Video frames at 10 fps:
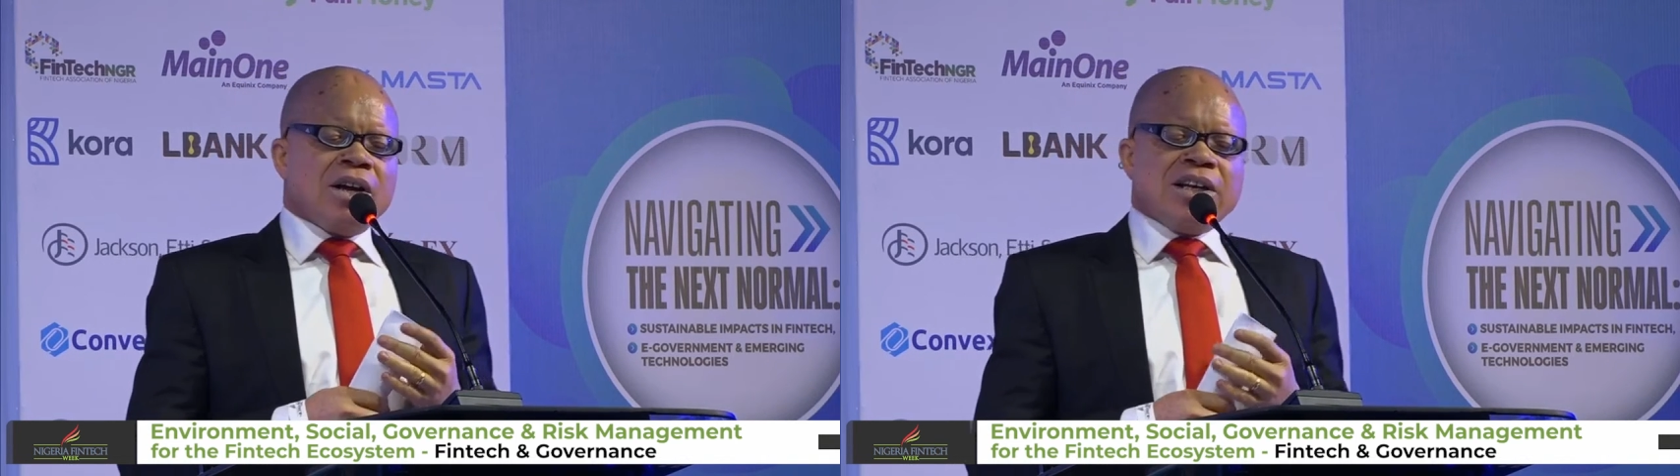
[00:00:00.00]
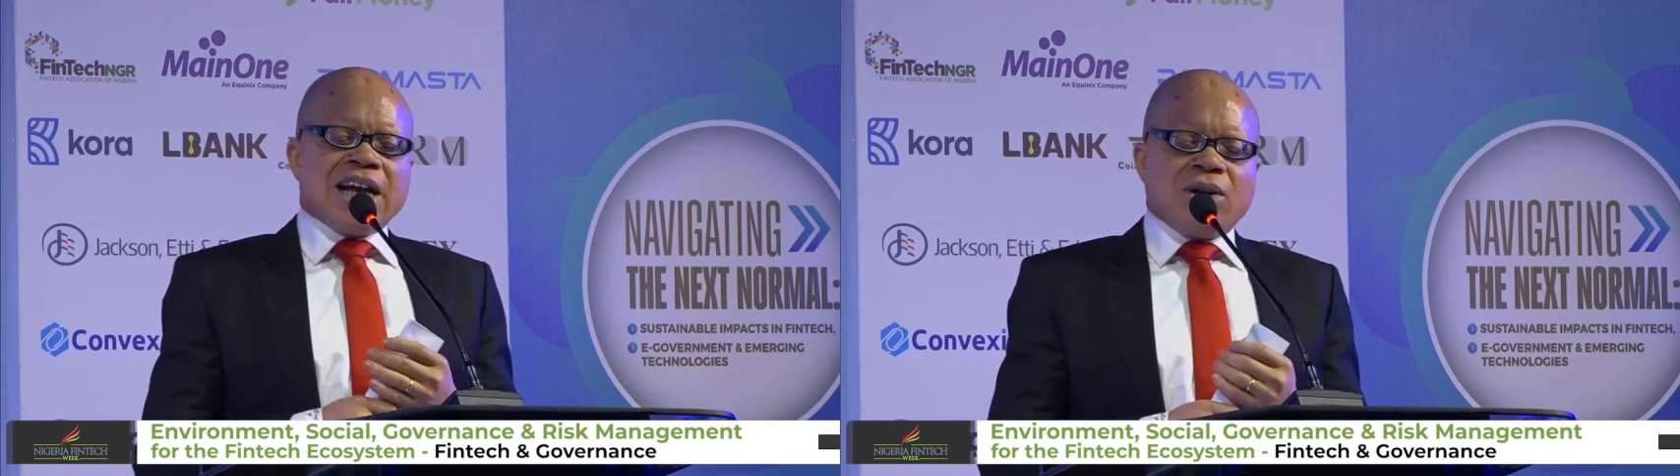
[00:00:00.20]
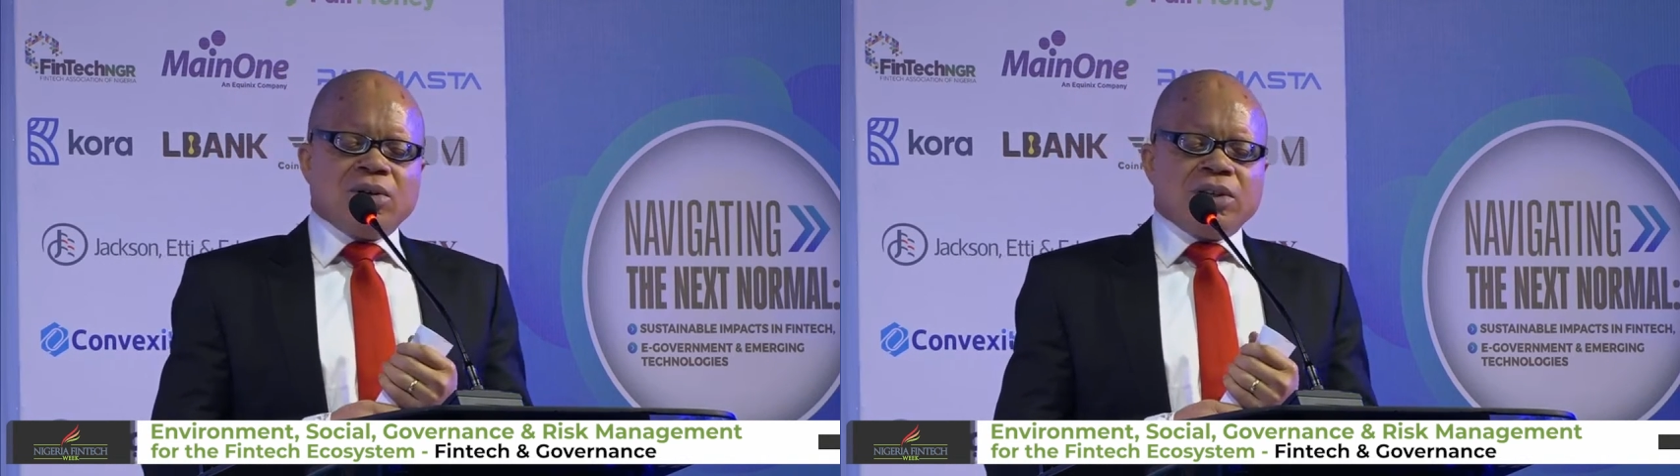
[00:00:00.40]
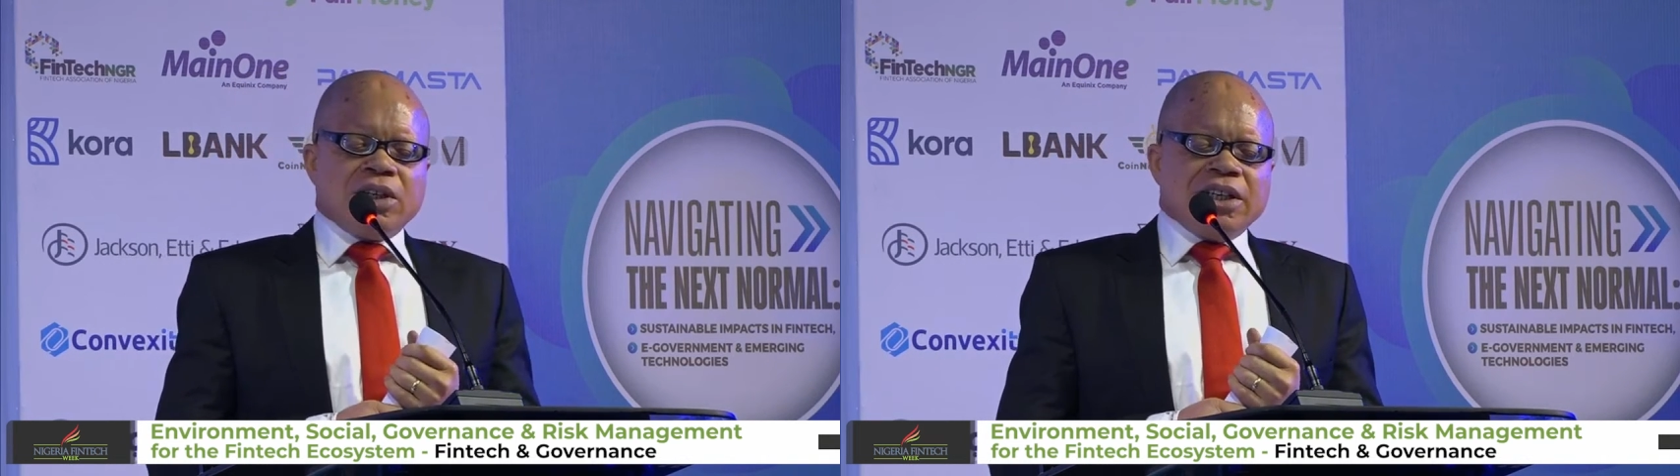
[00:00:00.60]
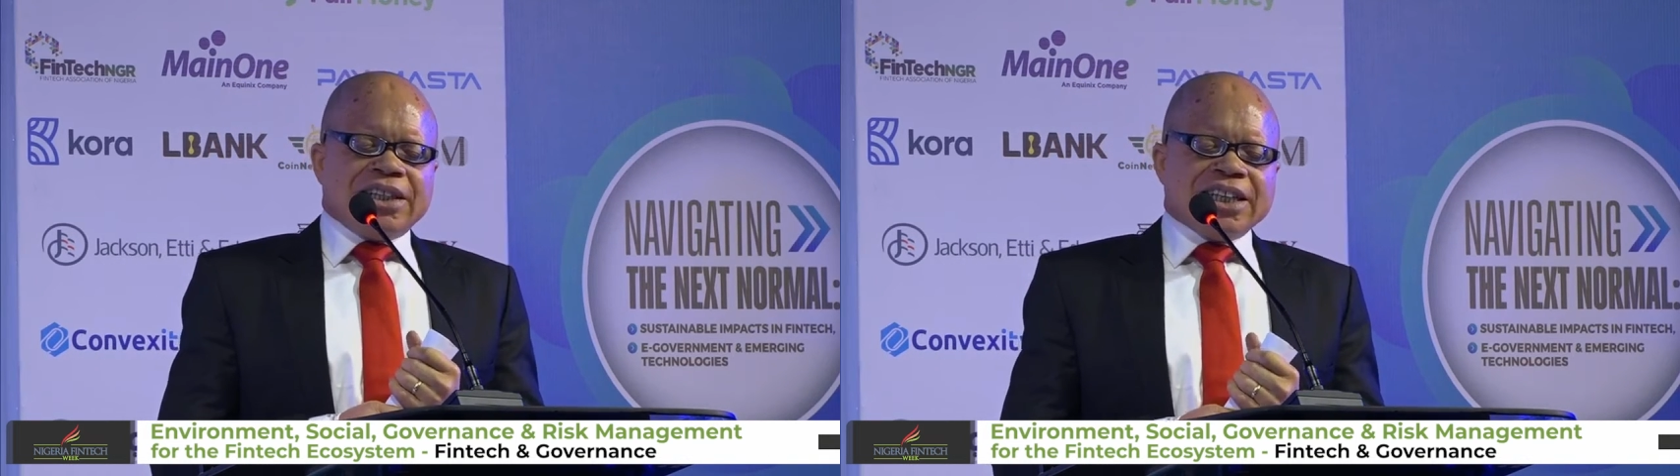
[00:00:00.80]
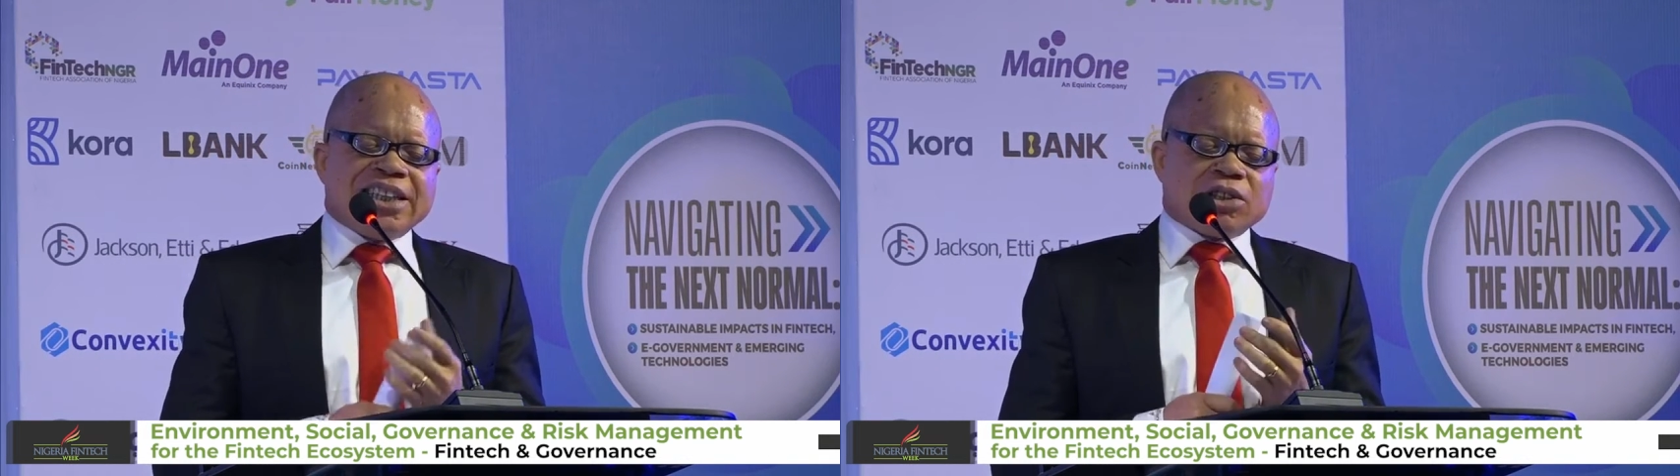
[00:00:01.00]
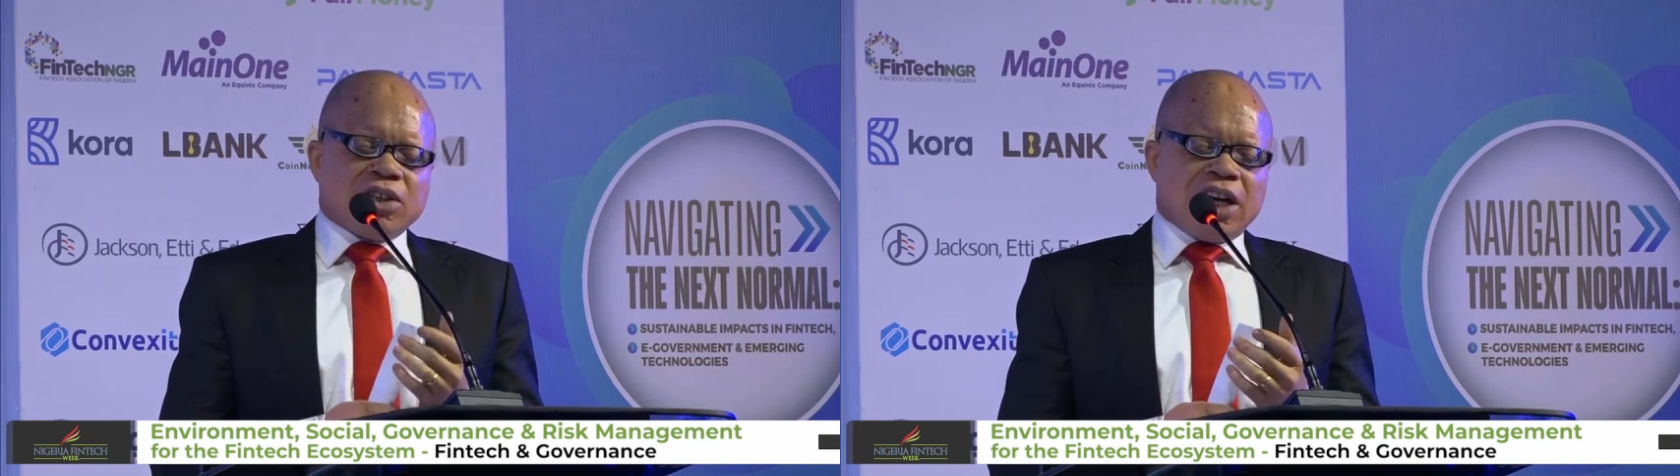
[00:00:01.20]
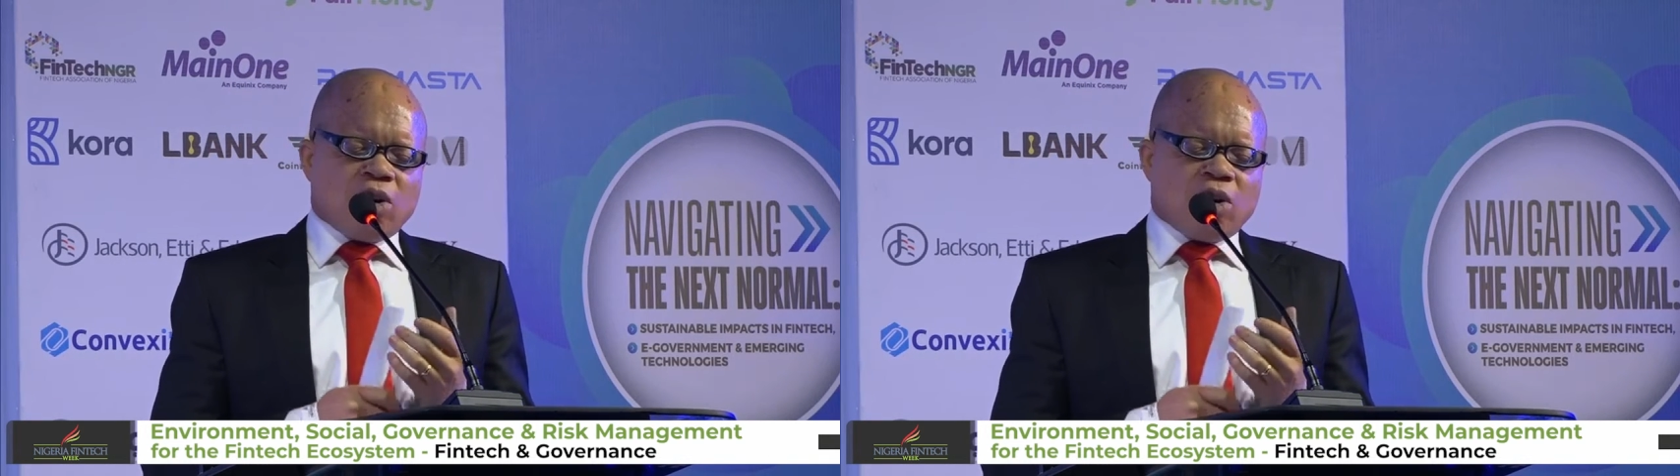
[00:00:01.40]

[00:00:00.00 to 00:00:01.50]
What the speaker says: Now, this National